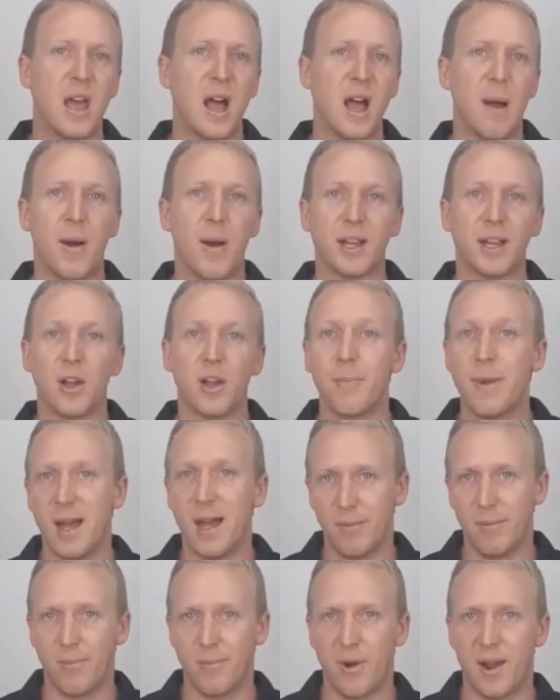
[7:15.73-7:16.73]
I might go
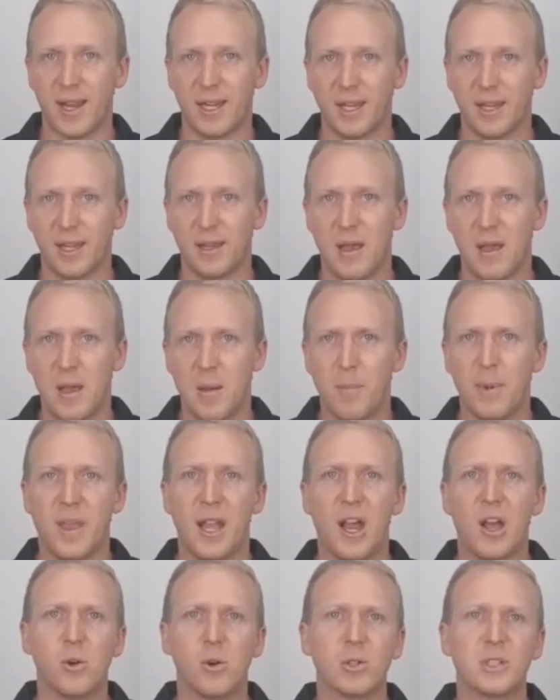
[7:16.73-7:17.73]
mountain biking, but
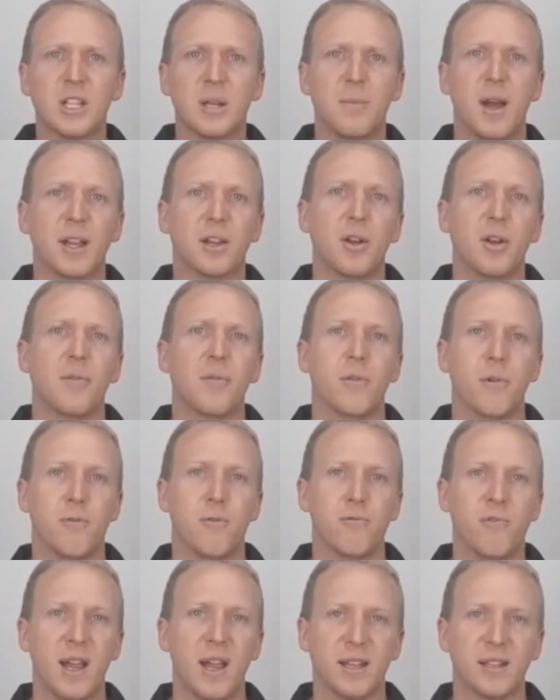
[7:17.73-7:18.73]
then I also might go for a
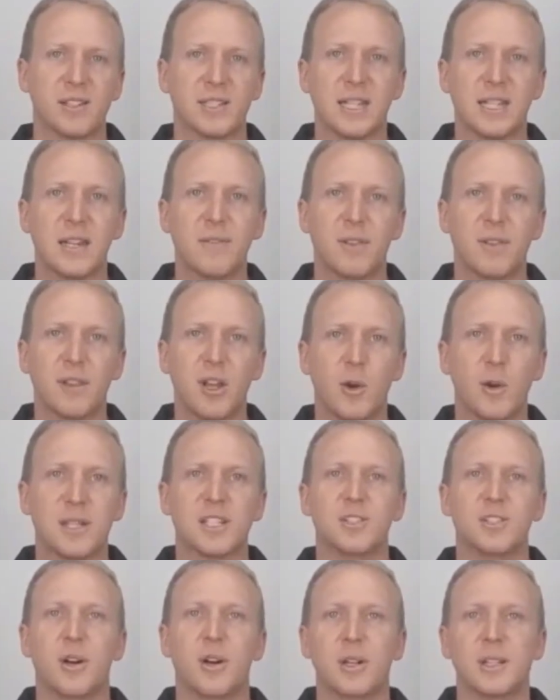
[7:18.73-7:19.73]
run, because even though
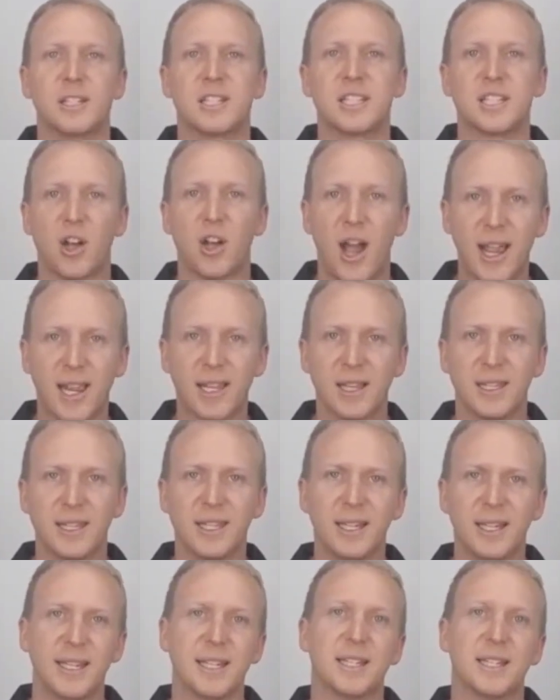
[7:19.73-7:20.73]
it's not
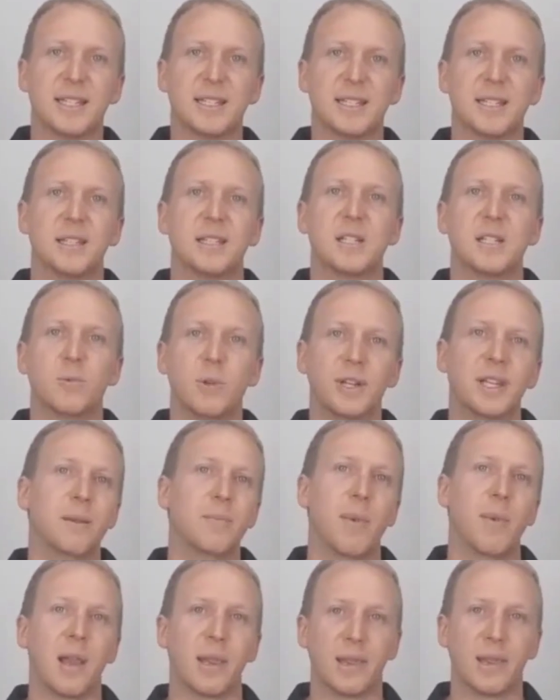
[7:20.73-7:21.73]
cycling, it still is
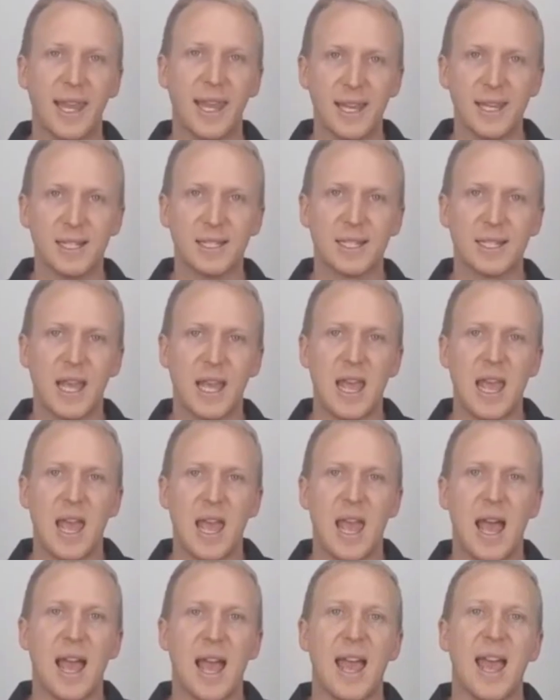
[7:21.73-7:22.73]
working my legs
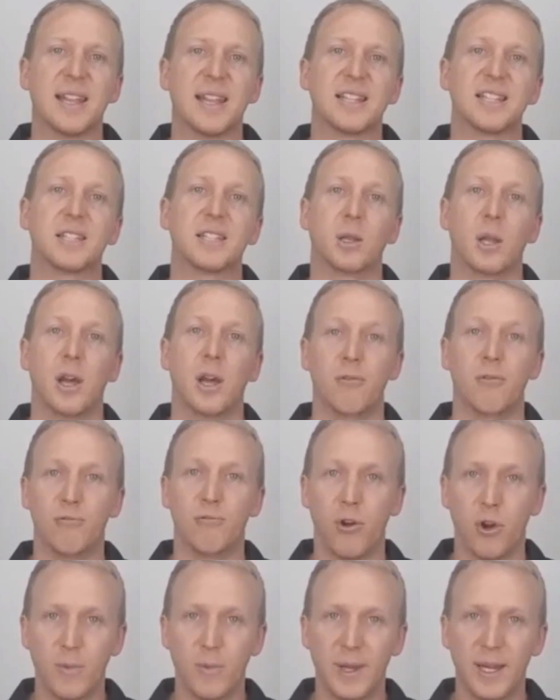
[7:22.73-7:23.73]
and it's still
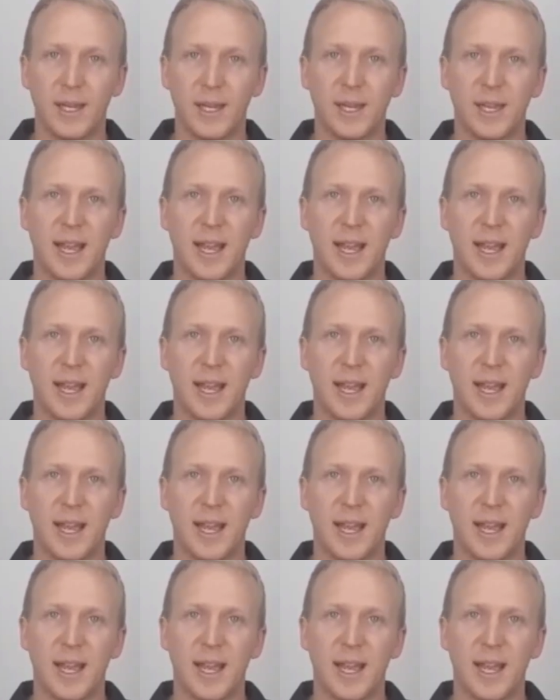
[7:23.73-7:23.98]
aerobic,